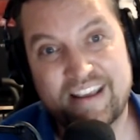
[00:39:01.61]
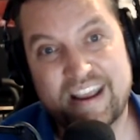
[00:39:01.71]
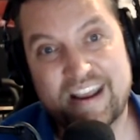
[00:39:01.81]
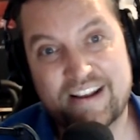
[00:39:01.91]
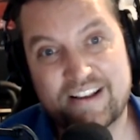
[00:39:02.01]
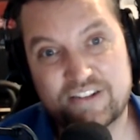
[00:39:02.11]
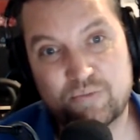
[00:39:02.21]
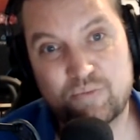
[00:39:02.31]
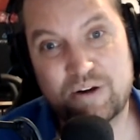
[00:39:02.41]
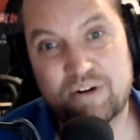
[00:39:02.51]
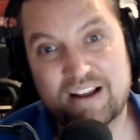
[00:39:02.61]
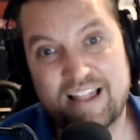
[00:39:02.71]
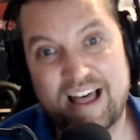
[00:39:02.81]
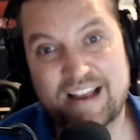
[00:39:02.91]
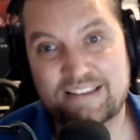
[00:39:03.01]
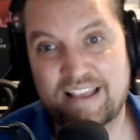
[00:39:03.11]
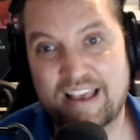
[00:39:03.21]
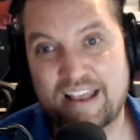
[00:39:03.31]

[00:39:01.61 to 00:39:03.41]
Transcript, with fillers: is we realize that